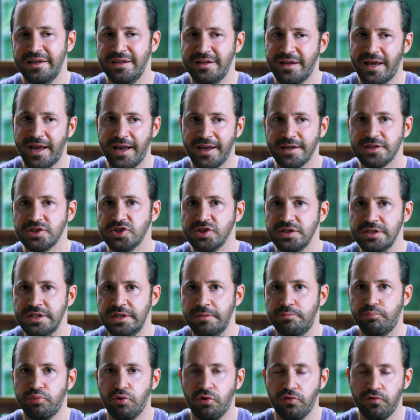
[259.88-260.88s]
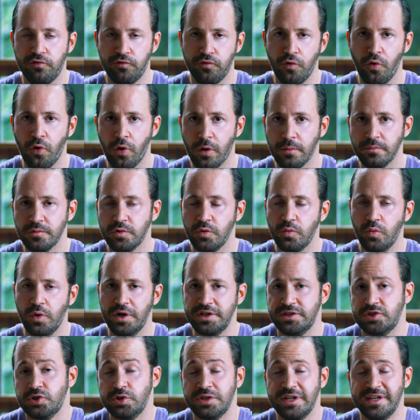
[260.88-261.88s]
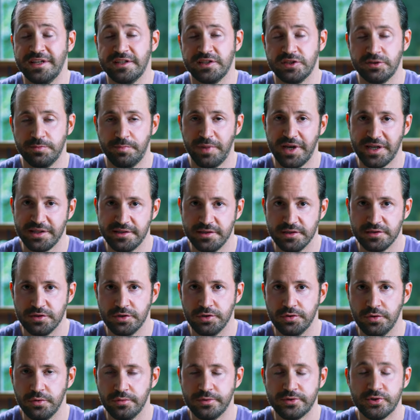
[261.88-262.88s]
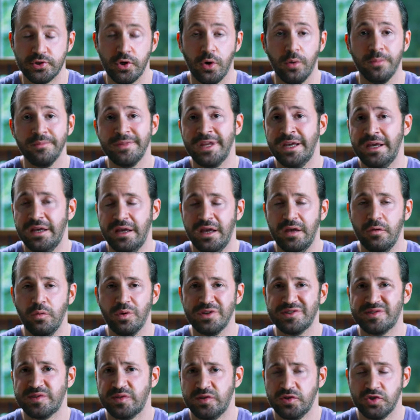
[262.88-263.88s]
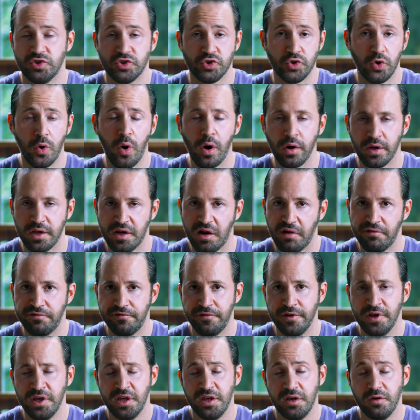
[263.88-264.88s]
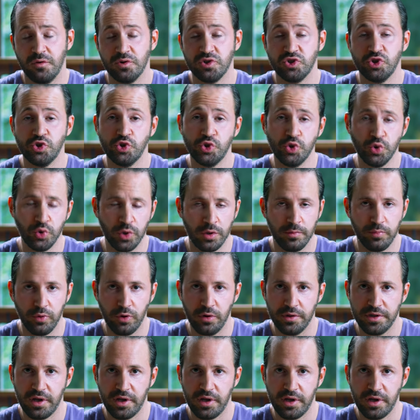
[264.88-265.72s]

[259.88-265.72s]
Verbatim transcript: it actually performed what you'd expect it to do. So it was strong enough, it was durable